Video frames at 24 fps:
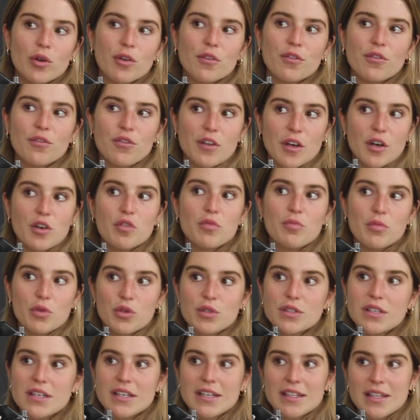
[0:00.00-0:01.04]
don't feel
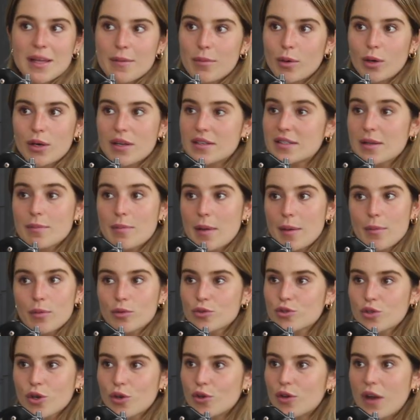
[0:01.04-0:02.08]
music in their body. Some people
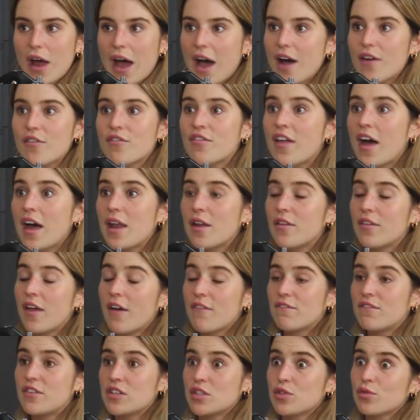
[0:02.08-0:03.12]
don't have
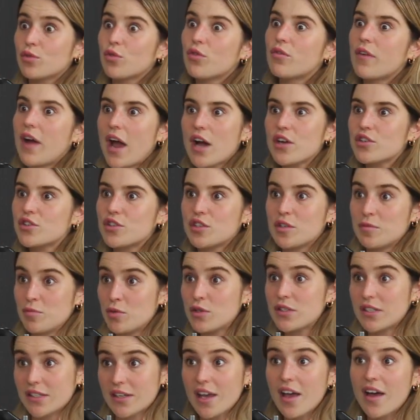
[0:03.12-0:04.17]
that visceral reaction to
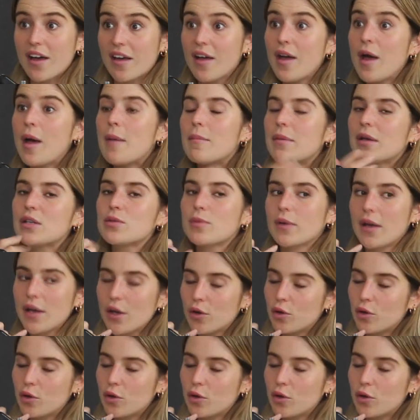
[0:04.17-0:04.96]
music. Yeah. Because when I